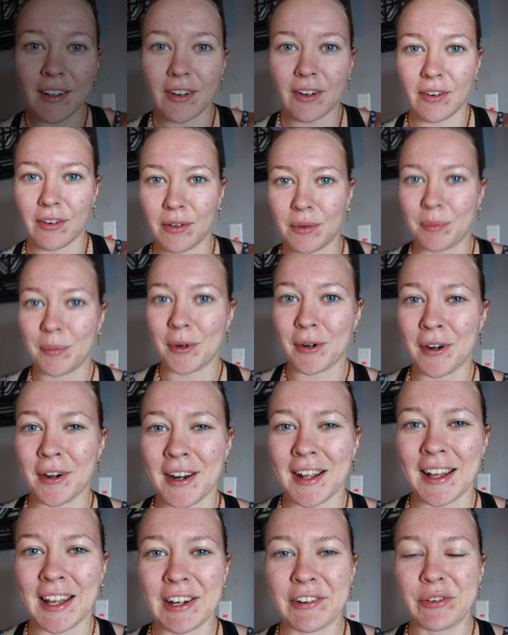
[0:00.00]
Good
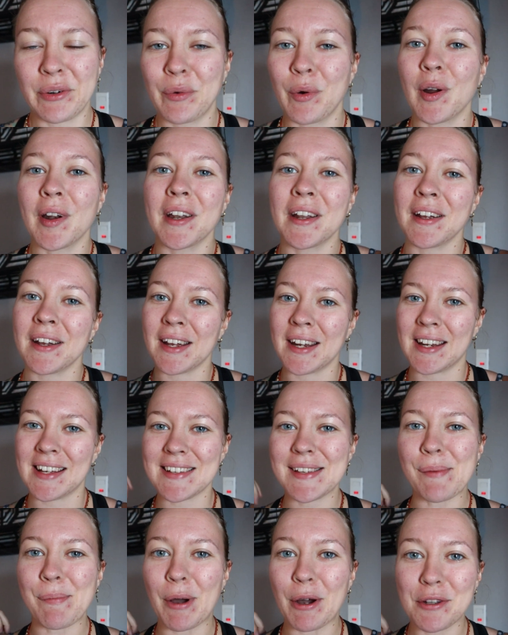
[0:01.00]
morning, everyone. It
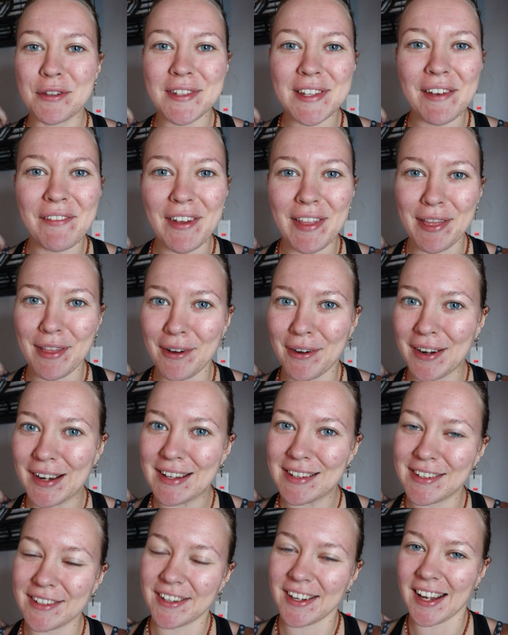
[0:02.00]
is about
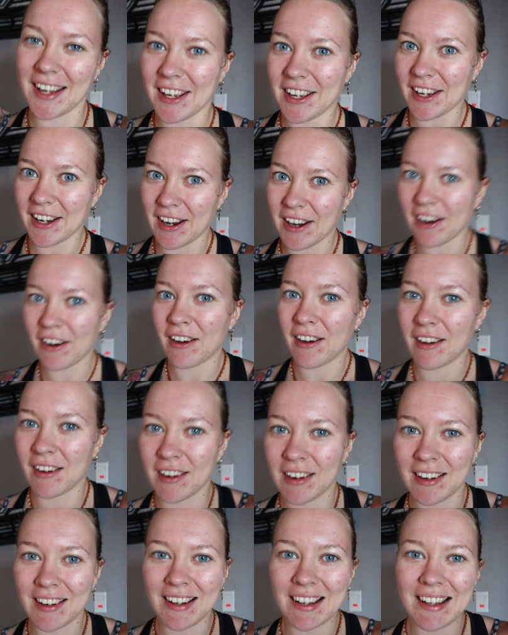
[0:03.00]
7:30 today here
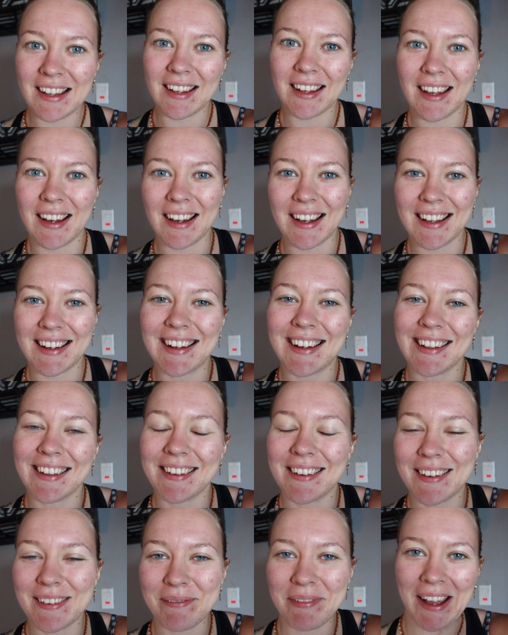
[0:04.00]
in
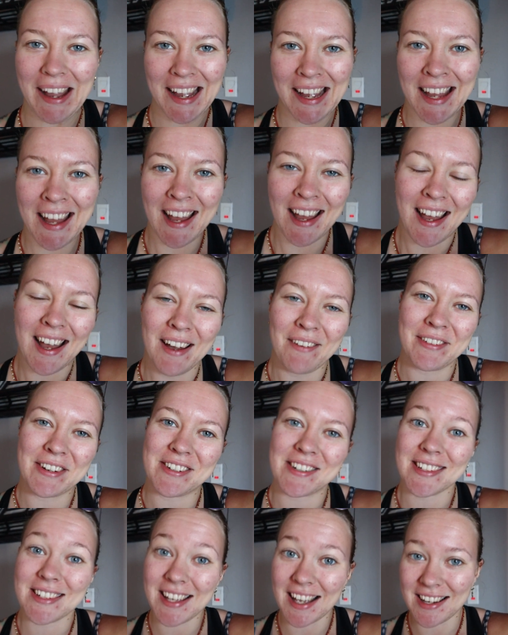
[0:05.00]
Halong Bay. We
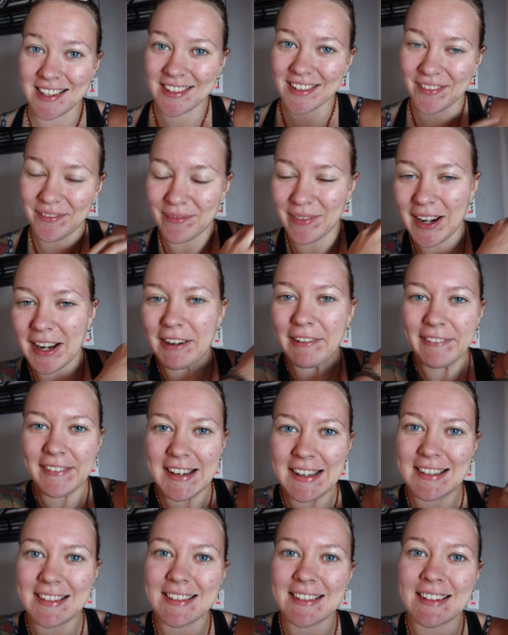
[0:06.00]
just had some
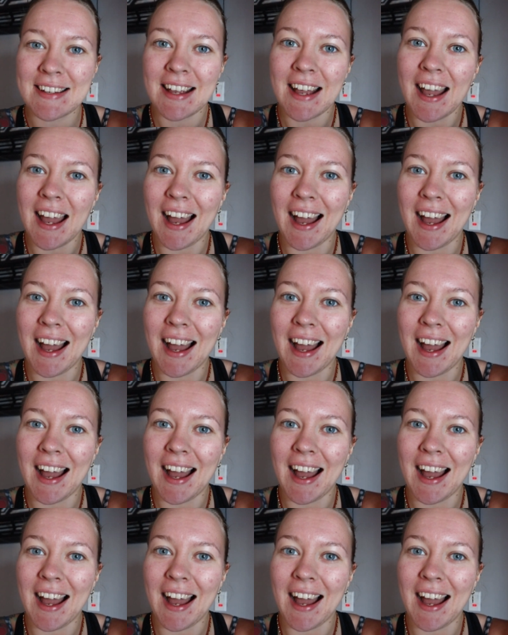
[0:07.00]
breakfast.